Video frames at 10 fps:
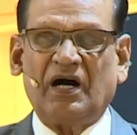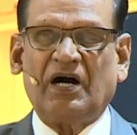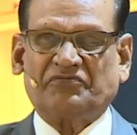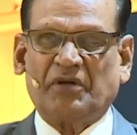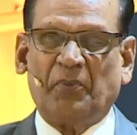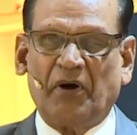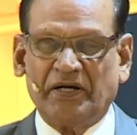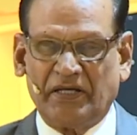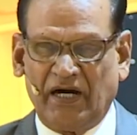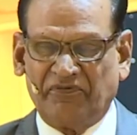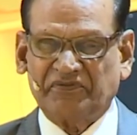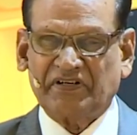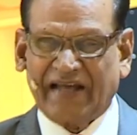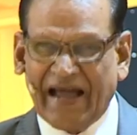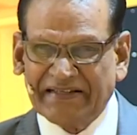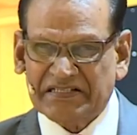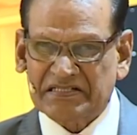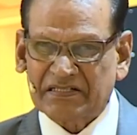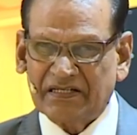of the body of Christ.